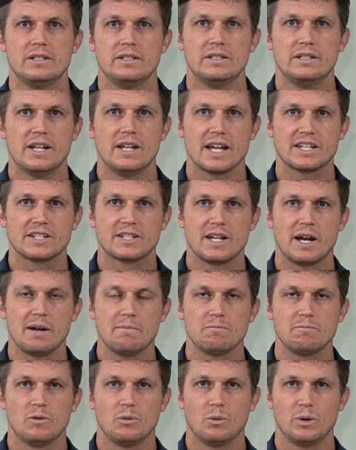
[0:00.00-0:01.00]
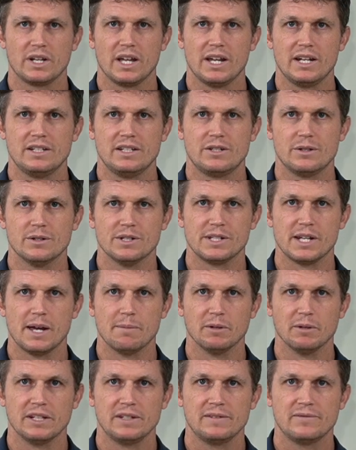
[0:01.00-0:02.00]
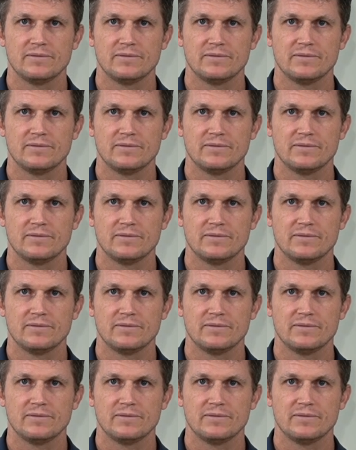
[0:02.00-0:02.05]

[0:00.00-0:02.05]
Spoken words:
Next up, we'll get into assembly.